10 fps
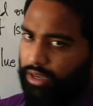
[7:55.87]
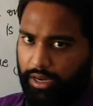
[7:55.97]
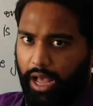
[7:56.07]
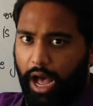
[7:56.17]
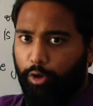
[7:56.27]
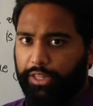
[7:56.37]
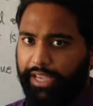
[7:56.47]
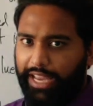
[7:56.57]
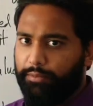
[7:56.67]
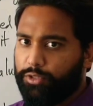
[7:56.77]
and how they
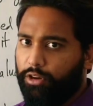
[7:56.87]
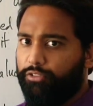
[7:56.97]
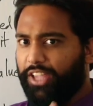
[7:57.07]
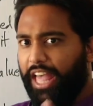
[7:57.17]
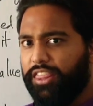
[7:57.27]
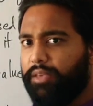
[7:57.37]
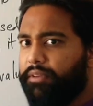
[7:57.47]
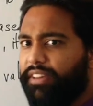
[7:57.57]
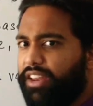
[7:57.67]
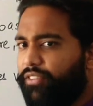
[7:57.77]
can be solved, can they
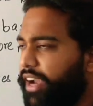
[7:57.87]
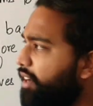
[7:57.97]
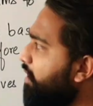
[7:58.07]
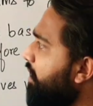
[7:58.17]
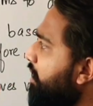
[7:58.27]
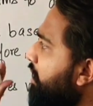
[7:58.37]
be verified?